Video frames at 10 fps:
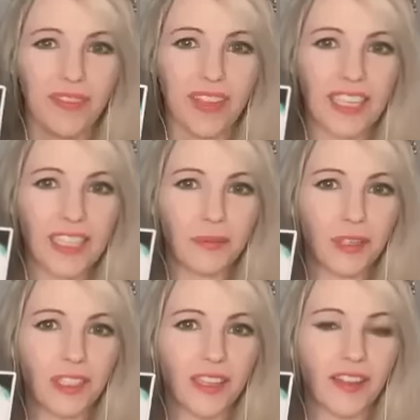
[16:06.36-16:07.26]
this
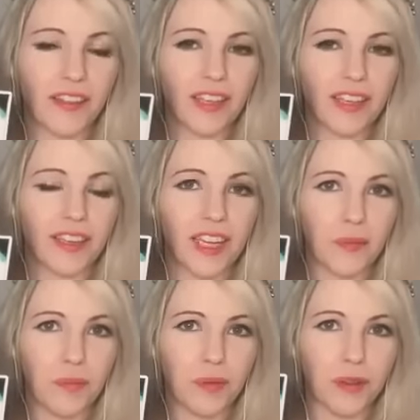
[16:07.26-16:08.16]
person thought they could
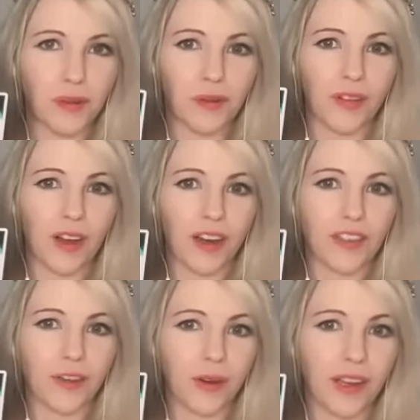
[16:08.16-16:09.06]
keep you
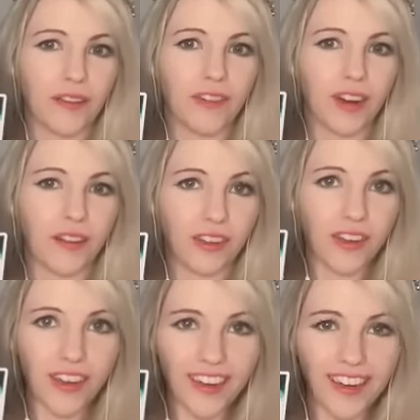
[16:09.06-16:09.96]
locked away
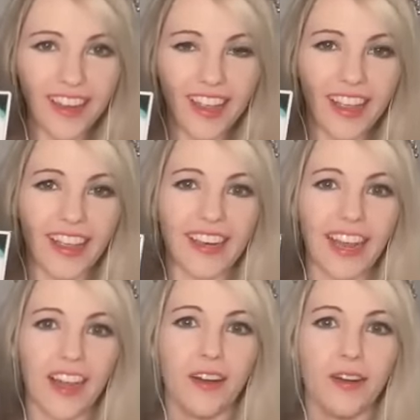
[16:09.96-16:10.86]
forever. And
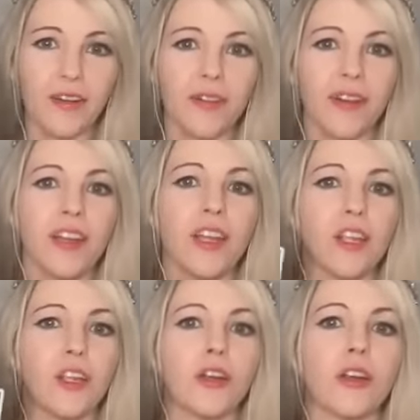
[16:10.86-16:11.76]
now
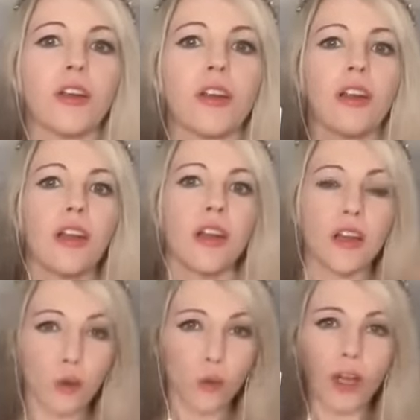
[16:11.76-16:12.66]
you're
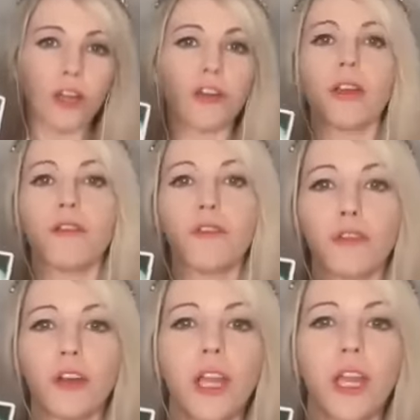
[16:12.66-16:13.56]
wandering
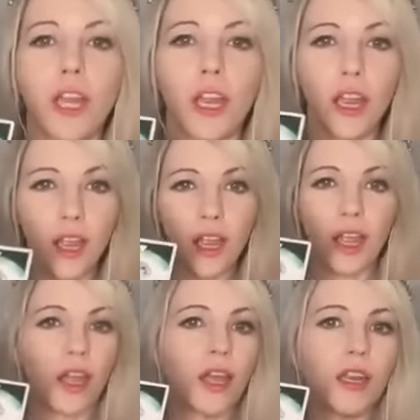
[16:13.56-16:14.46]
free.
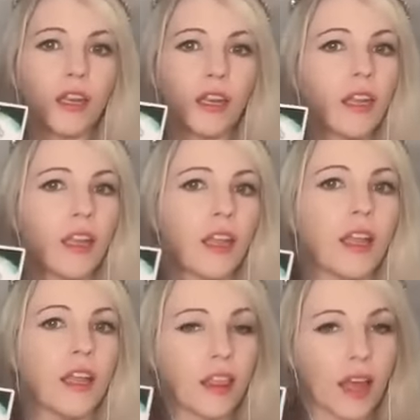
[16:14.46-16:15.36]
And
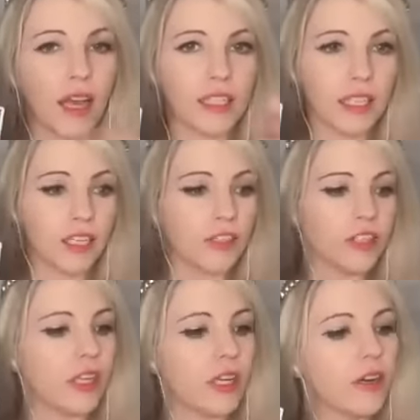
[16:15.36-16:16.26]
that's the
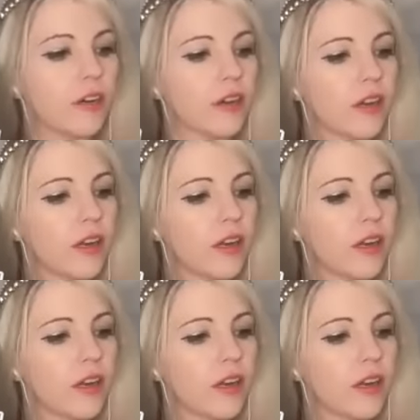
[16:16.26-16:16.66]
energy here.